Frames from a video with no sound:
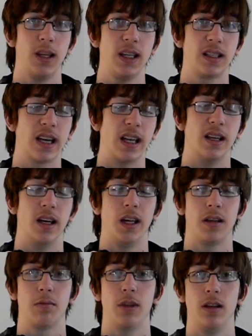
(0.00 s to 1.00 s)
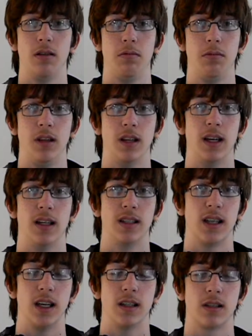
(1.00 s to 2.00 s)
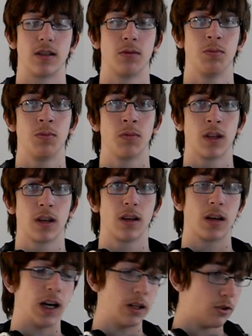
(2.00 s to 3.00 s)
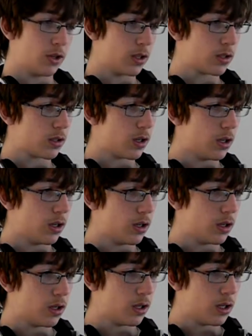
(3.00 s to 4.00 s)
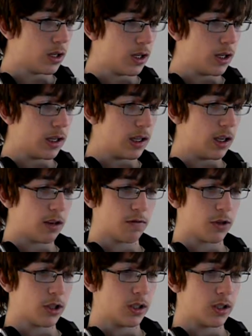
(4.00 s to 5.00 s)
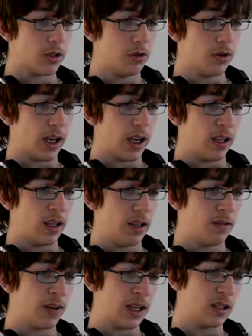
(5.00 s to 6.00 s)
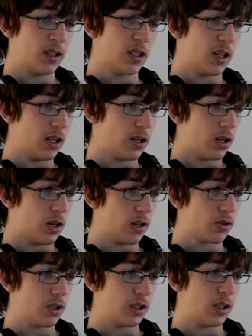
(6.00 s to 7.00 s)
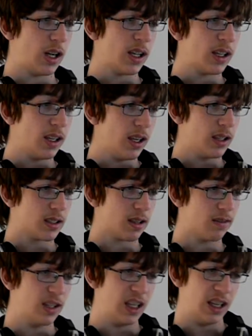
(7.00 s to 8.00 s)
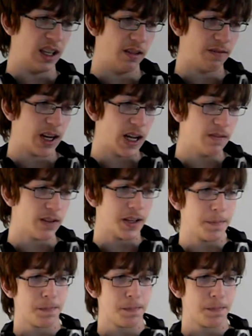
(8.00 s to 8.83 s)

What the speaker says: It's kind of like the United States Congress. He converted to evangelical Christianity in 1785.